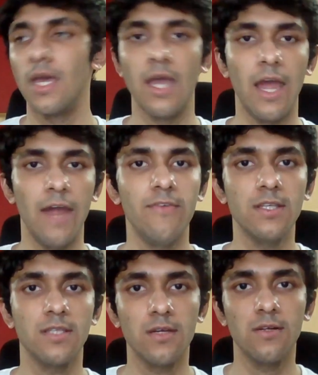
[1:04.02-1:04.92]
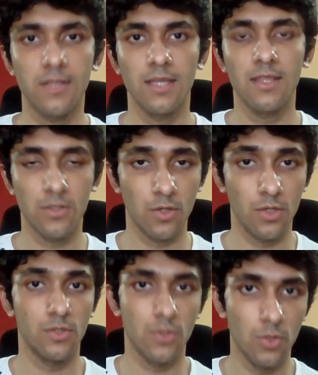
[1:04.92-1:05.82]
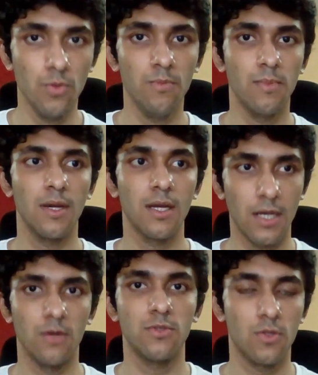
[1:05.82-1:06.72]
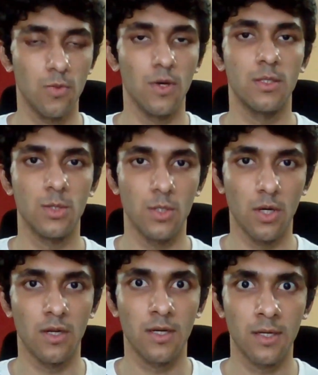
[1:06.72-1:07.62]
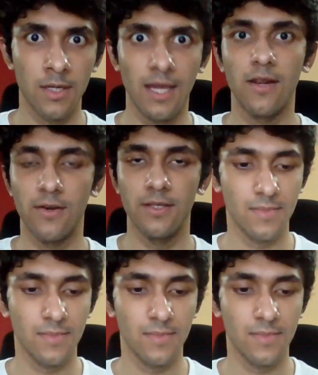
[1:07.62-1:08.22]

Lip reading: Every single thing that you consume counts towards your calories.